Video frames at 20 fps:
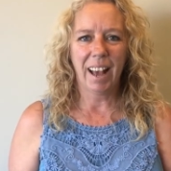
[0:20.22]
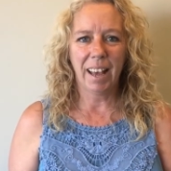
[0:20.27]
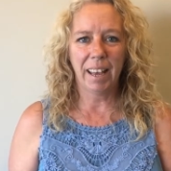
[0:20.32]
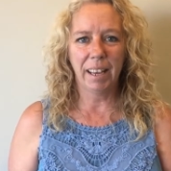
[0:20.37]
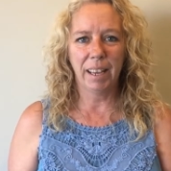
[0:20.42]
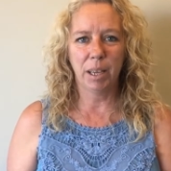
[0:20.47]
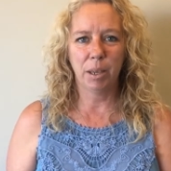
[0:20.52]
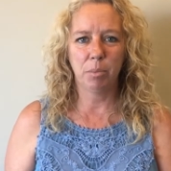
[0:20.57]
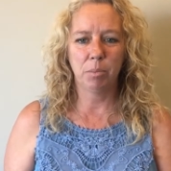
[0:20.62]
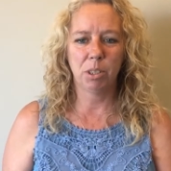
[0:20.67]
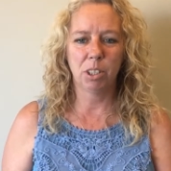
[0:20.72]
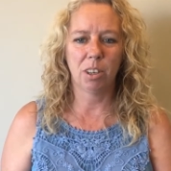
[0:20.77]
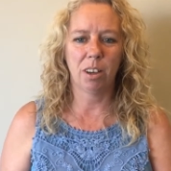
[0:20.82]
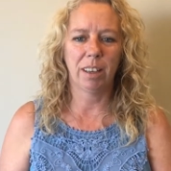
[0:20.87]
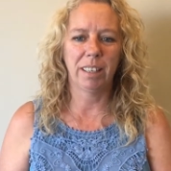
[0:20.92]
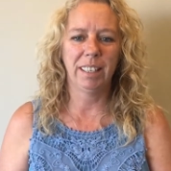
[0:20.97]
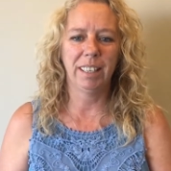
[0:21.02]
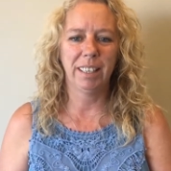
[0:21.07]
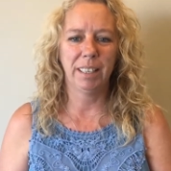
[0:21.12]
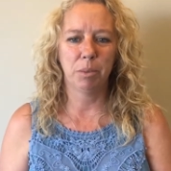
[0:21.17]
Hi, I'm
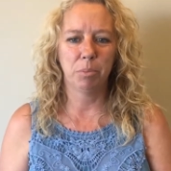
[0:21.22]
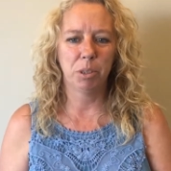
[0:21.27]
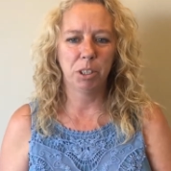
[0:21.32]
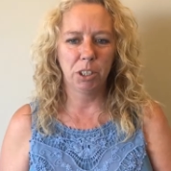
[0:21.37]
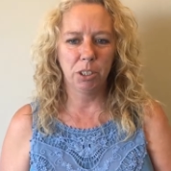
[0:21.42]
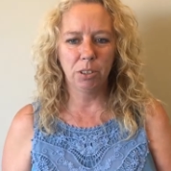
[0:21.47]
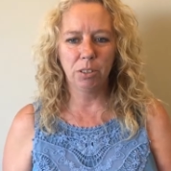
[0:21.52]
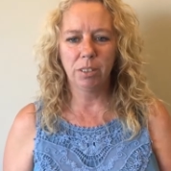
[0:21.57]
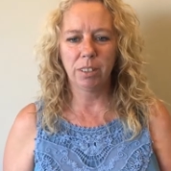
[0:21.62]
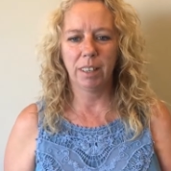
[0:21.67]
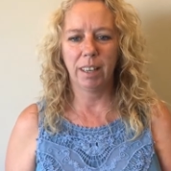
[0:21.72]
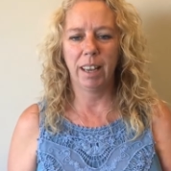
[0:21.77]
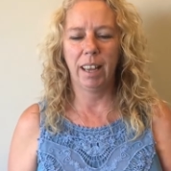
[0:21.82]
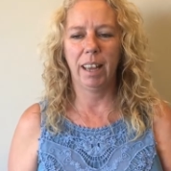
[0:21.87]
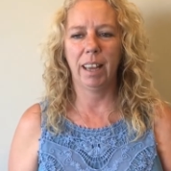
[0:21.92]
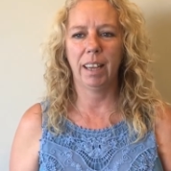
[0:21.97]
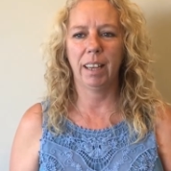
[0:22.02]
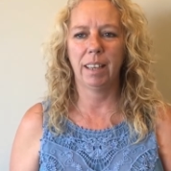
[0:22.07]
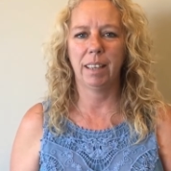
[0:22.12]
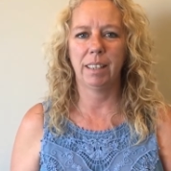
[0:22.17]
Tanya Hemshute,
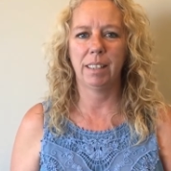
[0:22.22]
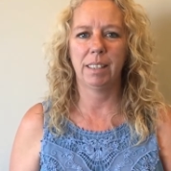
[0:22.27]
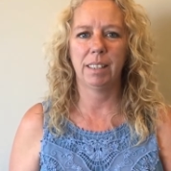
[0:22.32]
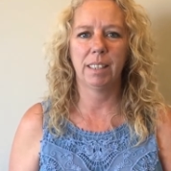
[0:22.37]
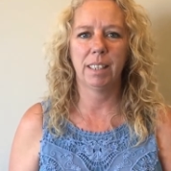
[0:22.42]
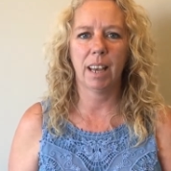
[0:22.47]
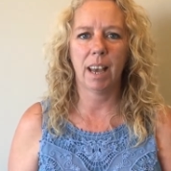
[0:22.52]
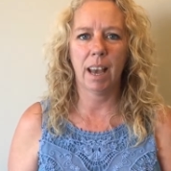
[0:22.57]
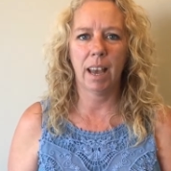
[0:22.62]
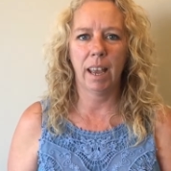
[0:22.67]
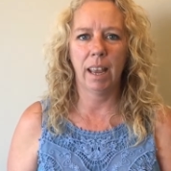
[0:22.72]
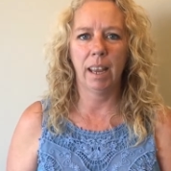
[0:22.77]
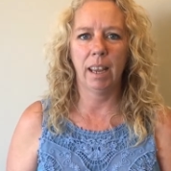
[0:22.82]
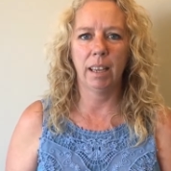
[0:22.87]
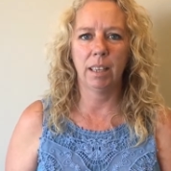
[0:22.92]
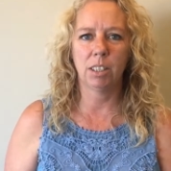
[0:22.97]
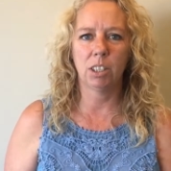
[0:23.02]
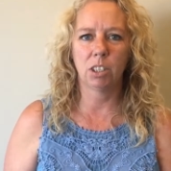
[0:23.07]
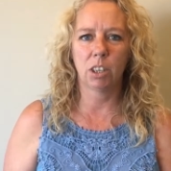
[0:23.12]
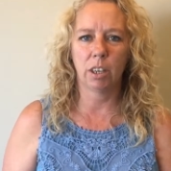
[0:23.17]
and
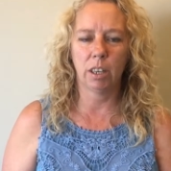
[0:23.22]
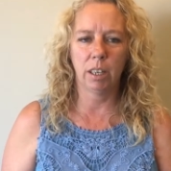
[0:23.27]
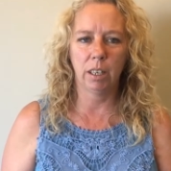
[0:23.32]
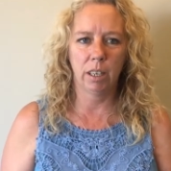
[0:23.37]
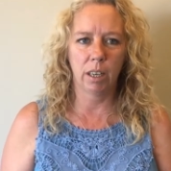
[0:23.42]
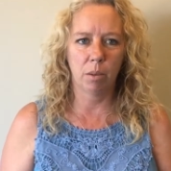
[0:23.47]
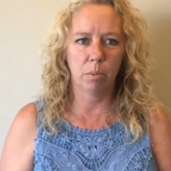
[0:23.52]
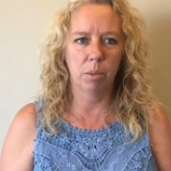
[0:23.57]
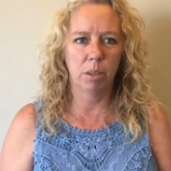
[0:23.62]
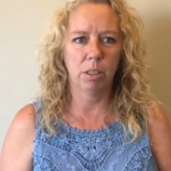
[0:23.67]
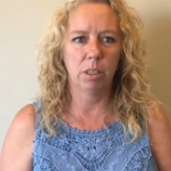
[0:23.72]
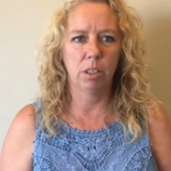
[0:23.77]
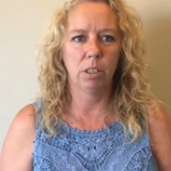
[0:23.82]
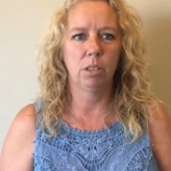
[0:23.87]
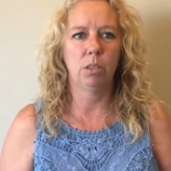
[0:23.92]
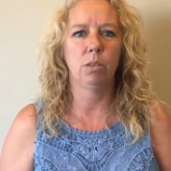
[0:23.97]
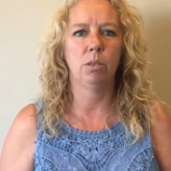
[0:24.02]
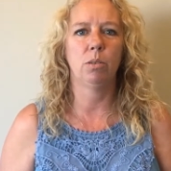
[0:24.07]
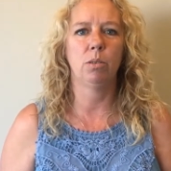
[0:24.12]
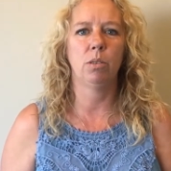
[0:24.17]
I started coming
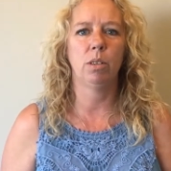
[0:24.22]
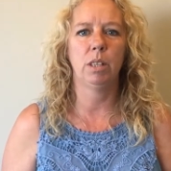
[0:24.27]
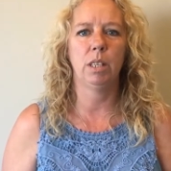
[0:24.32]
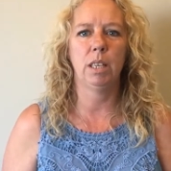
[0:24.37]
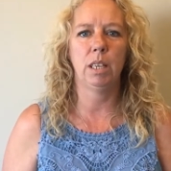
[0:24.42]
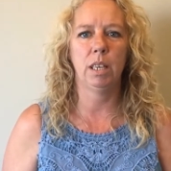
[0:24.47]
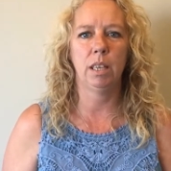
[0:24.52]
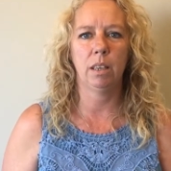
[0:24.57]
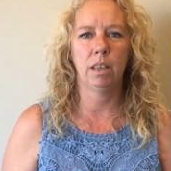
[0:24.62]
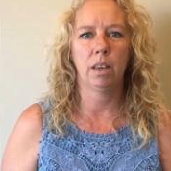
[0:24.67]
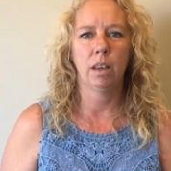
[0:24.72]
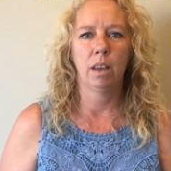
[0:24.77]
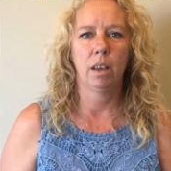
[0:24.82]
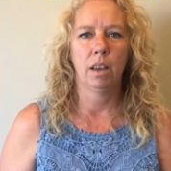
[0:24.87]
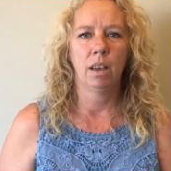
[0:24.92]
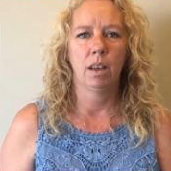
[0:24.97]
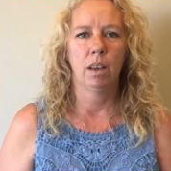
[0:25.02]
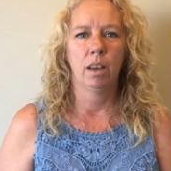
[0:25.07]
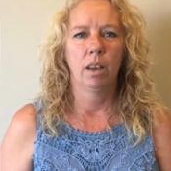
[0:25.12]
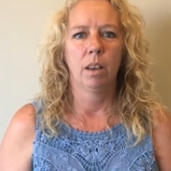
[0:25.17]
to the
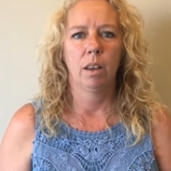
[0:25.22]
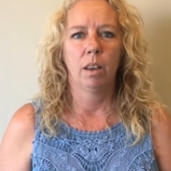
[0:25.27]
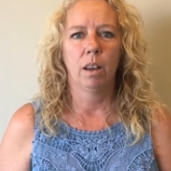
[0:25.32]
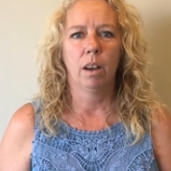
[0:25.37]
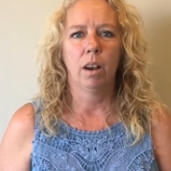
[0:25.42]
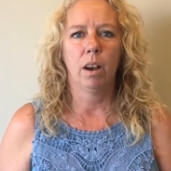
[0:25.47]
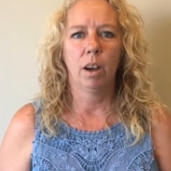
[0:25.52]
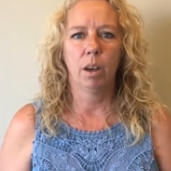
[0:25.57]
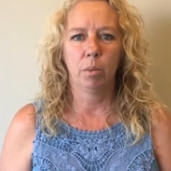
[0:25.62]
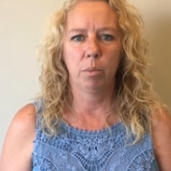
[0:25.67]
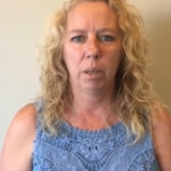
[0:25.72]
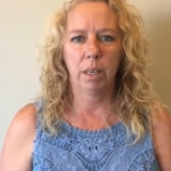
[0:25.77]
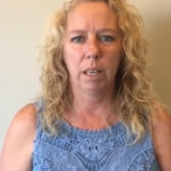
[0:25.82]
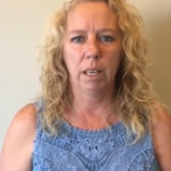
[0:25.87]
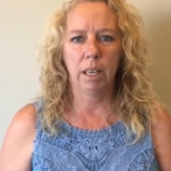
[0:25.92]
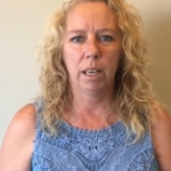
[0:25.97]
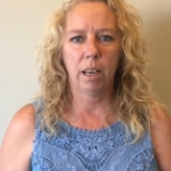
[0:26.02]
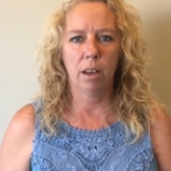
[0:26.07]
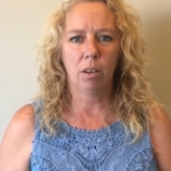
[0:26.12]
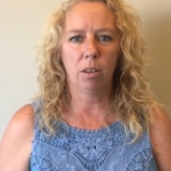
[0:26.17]

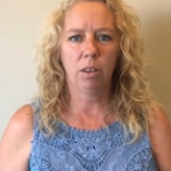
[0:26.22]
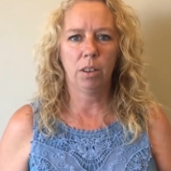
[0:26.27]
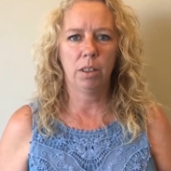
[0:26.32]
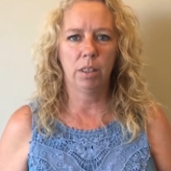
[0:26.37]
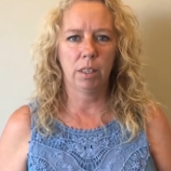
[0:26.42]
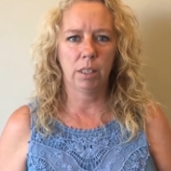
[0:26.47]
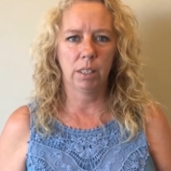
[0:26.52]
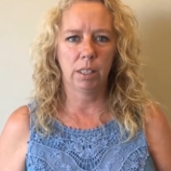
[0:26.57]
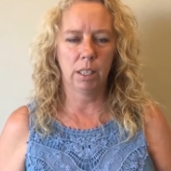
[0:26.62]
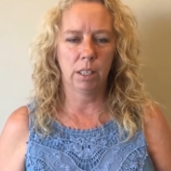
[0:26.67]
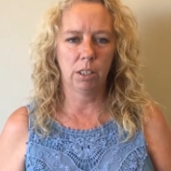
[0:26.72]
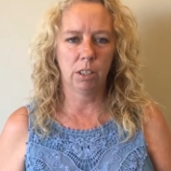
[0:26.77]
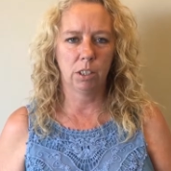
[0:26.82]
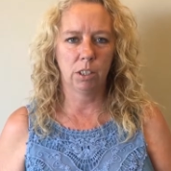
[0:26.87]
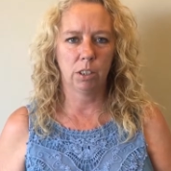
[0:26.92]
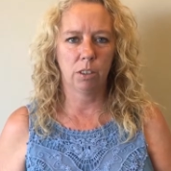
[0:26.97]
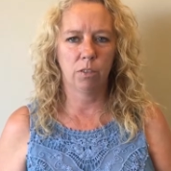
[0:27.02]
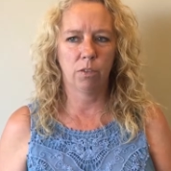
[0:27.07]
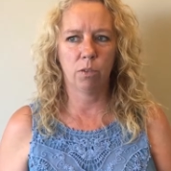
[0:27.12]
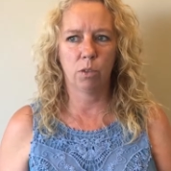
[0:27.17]
Harmony Health
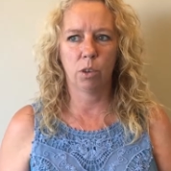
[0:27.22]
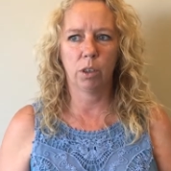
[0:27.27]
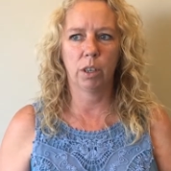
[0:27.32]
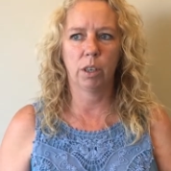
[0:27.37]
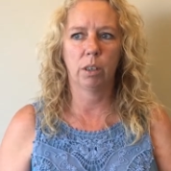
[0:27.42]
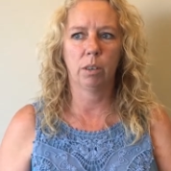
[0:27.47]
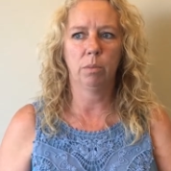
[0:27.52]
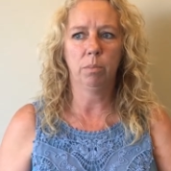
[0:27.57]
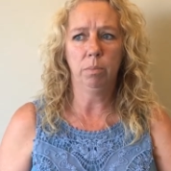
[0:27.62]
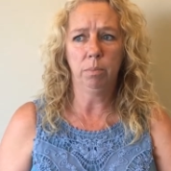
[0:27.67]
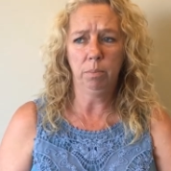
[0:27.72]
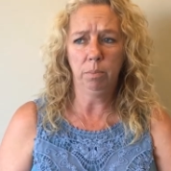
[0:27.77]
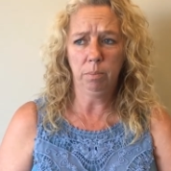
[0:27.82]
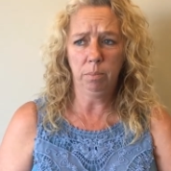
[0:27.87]
Center for